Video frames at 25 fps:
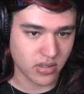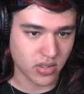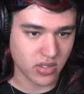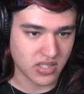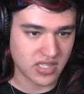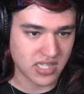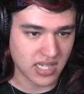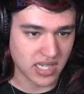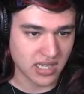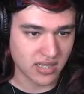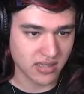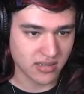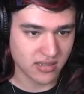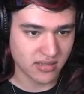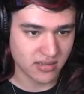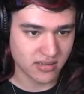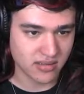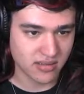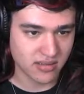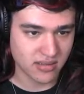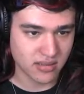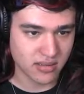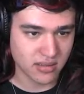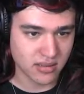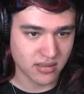You're done.
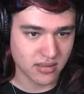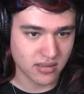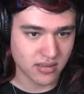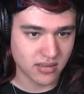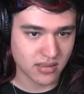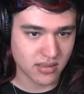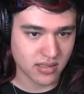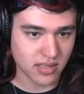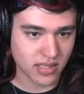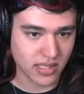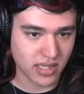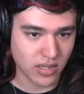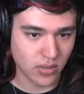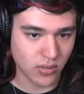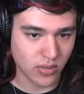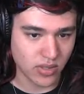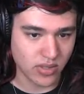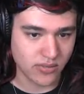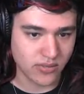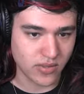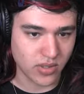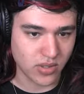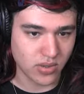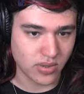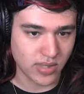Can I get rid
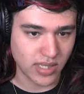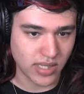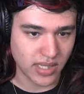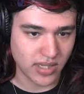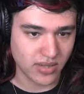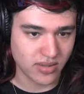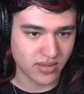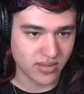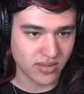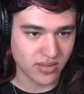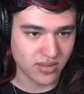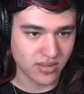of you now?